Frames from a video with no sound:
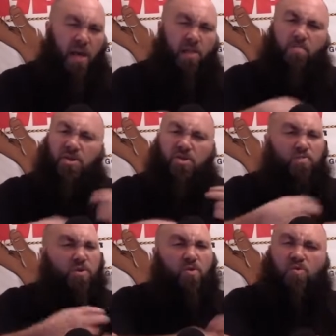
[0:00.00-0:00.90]
And the
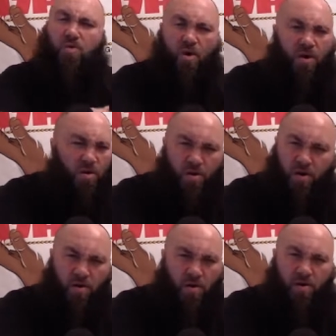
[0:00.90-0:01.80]
mystery goes on and
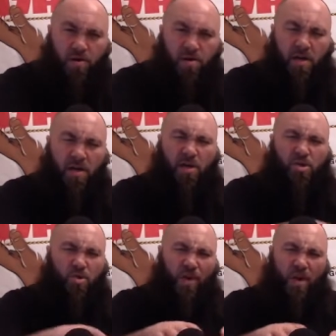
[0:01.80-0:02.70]
on and on.
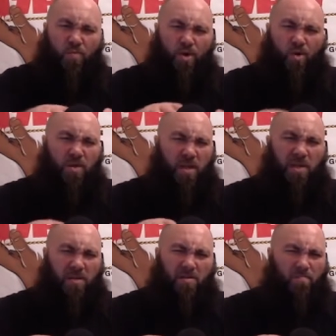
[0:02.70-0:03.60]
So it would
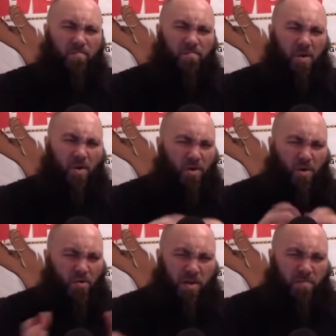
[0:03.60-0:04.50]
only It
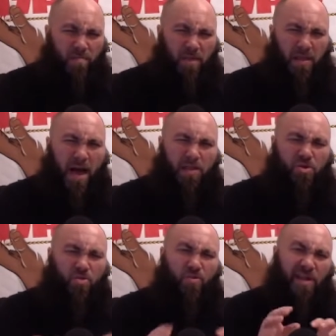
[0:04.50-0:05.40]
would only be
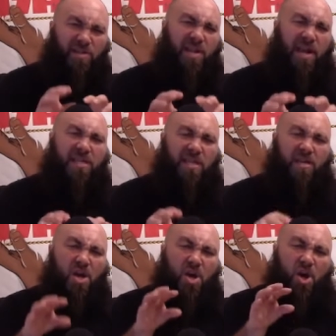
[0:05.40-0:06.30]
logical that
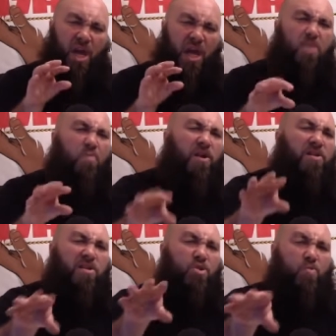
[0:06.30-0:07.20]
Satan, he
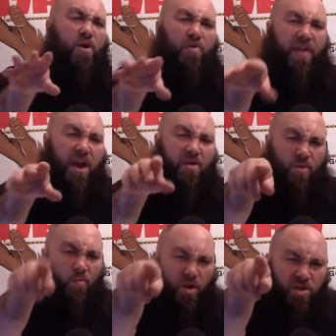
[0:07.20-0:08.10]
wants to dwell there.
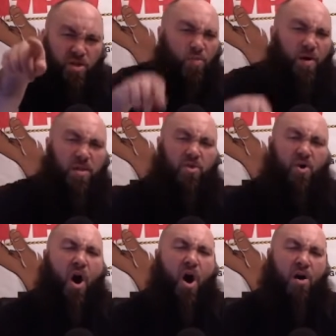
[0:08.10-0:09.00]
He wants to dwell in
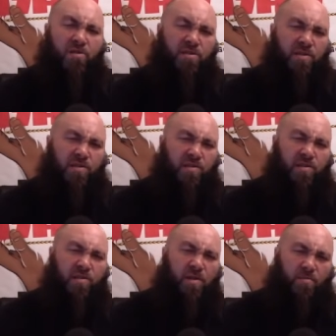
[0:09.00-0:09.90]
your heart,
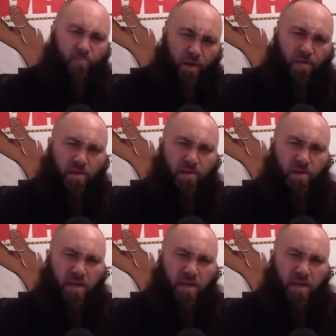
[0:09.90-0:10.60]
sister, brother.